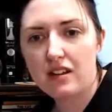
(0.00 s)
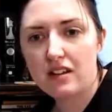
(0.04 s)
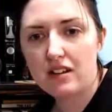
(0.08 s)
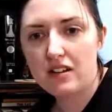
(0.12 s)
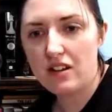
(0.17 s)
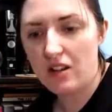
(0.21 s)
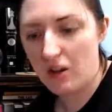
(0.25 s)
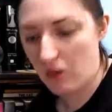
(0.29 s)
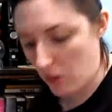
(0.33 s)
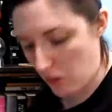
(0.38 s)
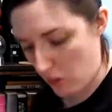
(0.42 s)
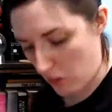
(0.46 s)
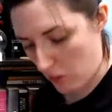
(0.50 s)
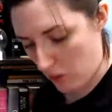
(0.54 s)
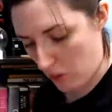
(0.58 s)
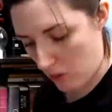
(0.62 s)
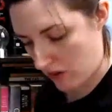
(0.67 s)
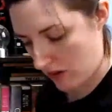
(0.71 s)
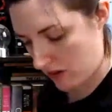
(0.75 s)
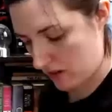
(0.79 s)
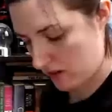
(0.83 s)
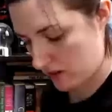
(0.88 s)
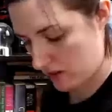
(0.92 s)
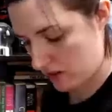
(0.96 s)
No,
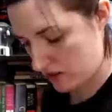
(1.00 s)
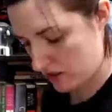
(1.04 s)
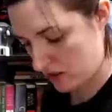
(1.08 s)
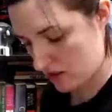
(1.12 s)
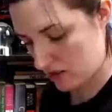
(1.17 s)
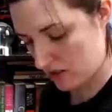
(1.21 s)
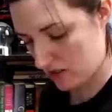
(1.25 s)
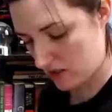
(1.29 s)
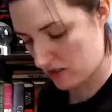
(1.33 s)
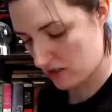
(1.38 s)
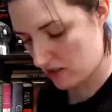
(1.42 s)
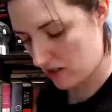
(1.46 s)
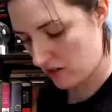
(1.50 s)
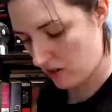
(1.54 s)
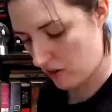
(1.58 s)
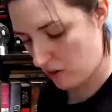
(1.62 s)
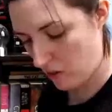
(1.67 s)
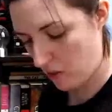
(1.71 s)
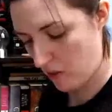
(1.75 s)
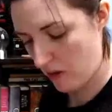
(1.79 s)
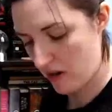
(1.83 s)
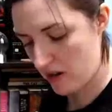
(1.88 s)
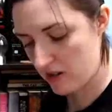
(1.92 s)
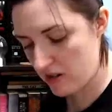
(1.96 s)
orange.
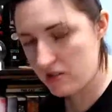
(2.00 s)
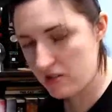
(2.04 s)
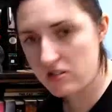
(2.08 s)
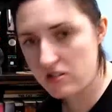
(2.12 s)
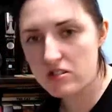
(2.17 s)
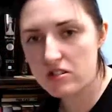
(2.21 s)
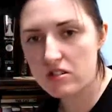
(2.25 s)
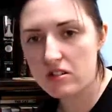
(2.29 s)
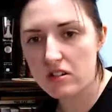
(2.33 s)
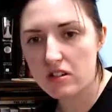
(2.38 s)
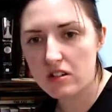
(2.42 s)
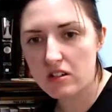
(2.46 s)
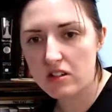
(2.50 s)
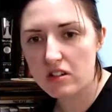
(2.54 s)
Orange?